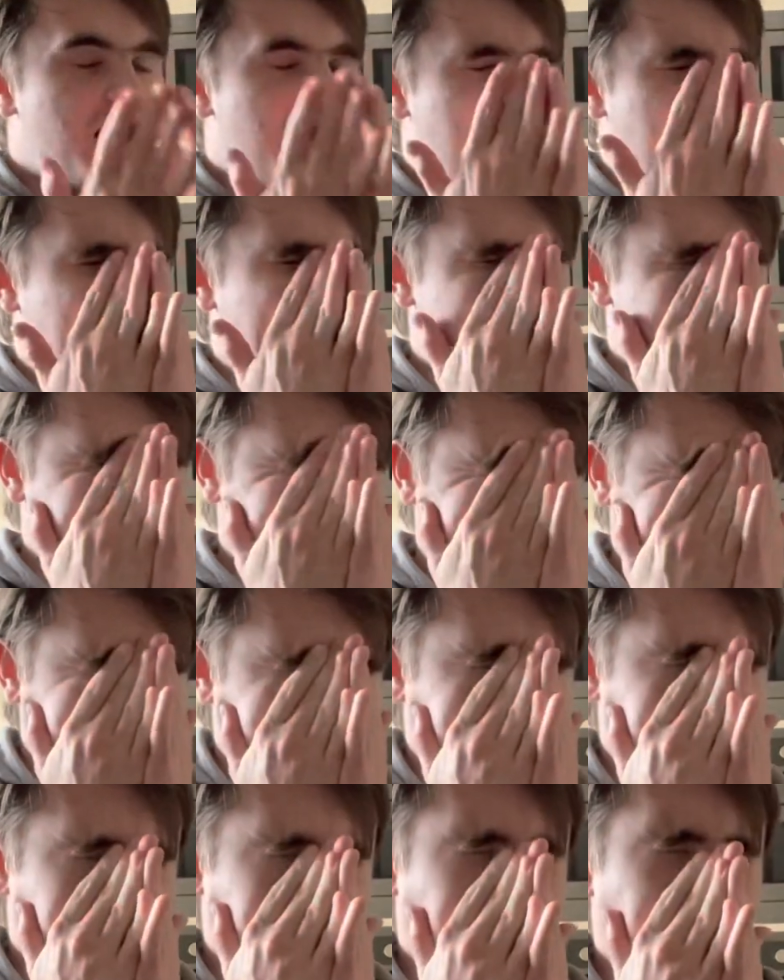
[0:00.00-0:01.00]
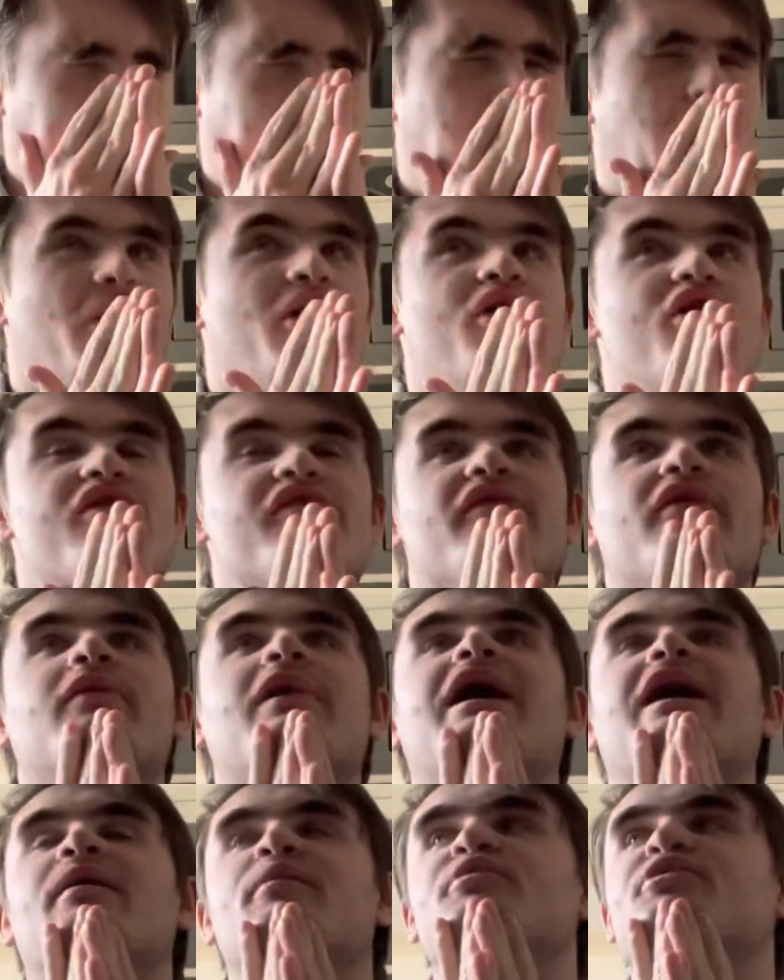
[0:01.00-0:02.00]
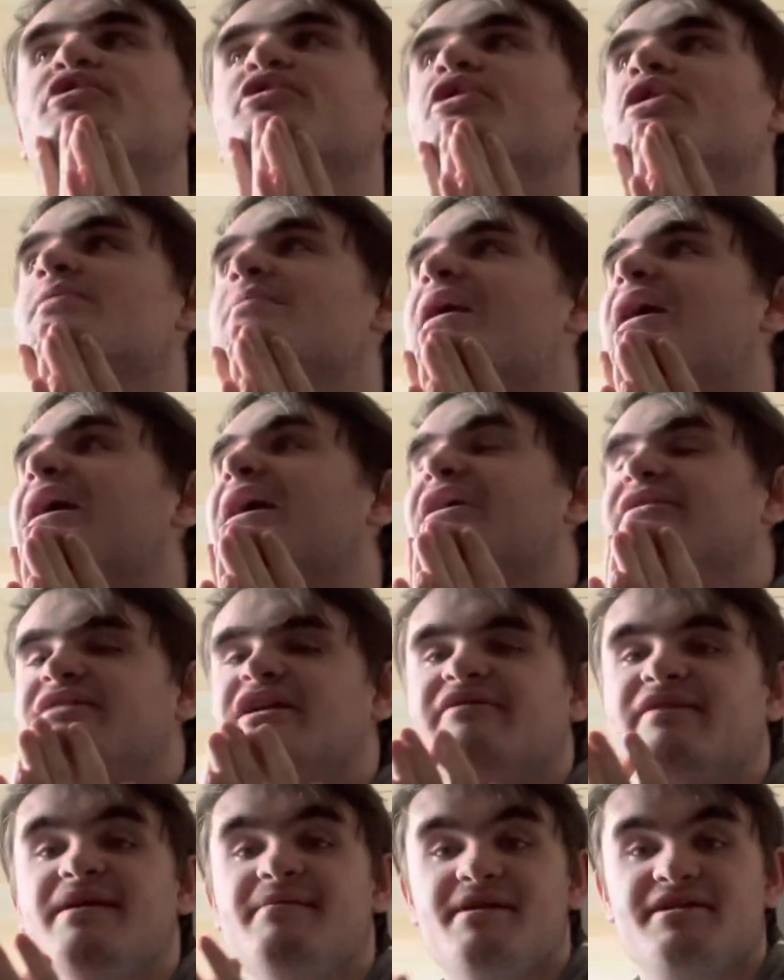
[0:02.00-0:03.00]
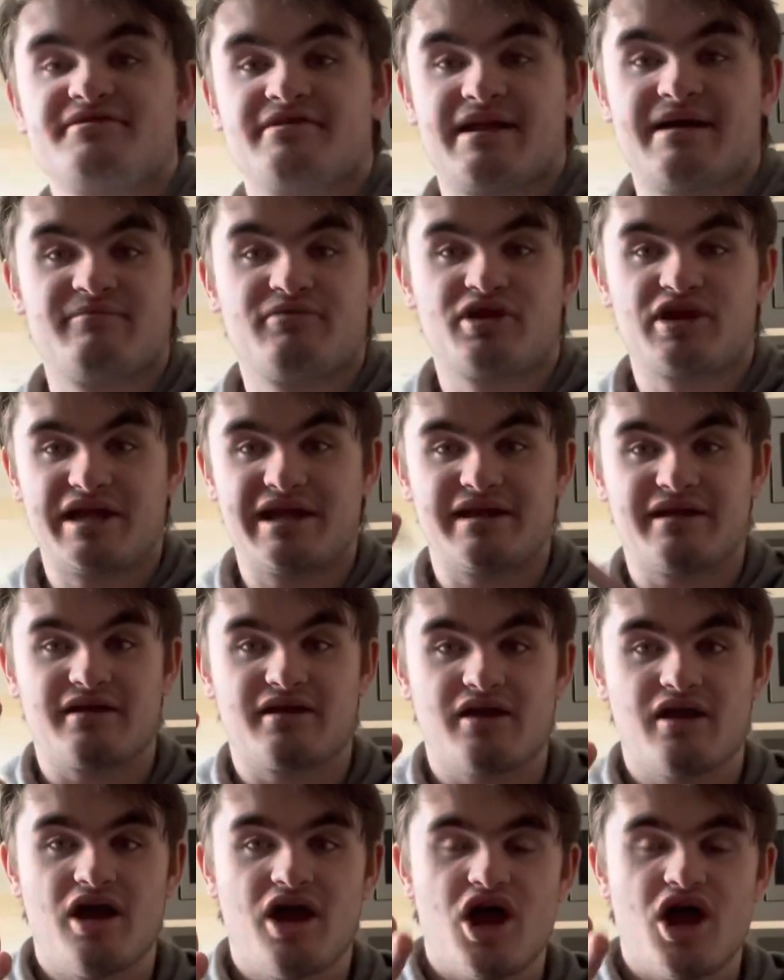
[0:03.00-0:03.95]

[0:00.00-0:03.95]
I was like overwhelmed so bad. I tried to find a picture of that and put it in there,